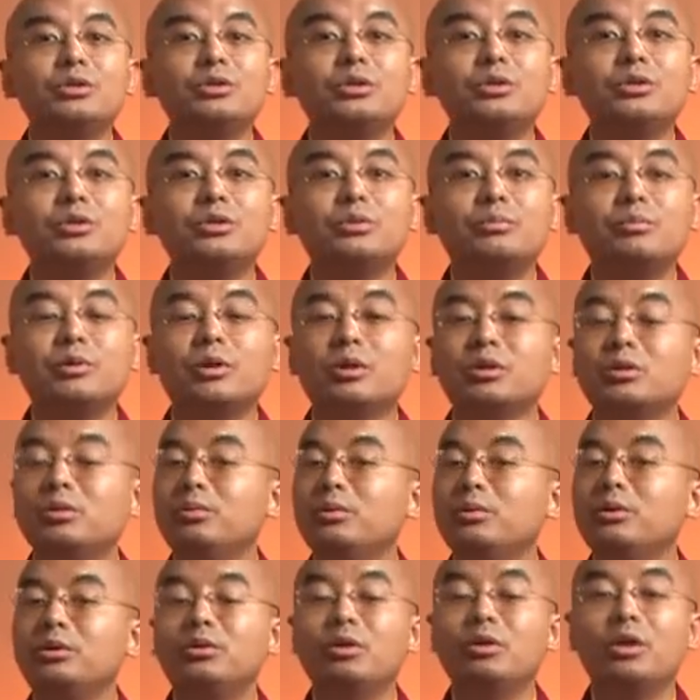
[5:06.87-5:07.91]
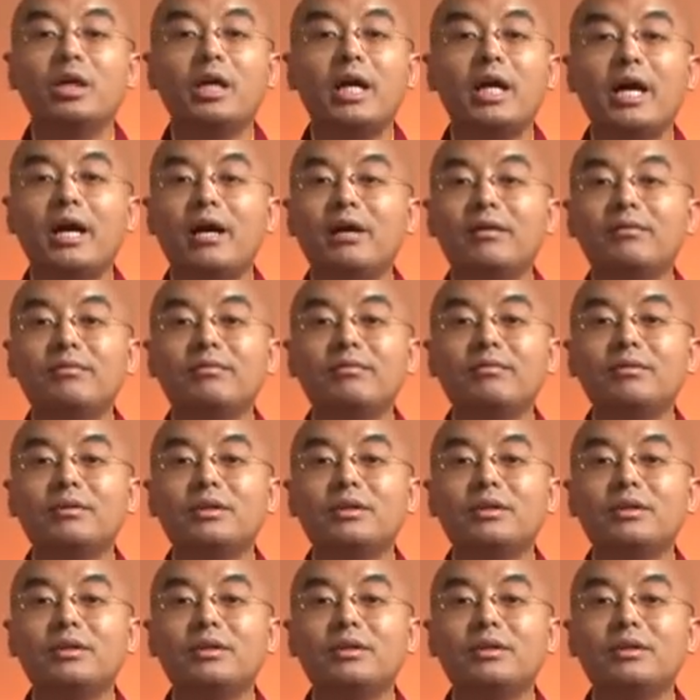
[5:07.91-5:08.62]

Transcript: do because we don't have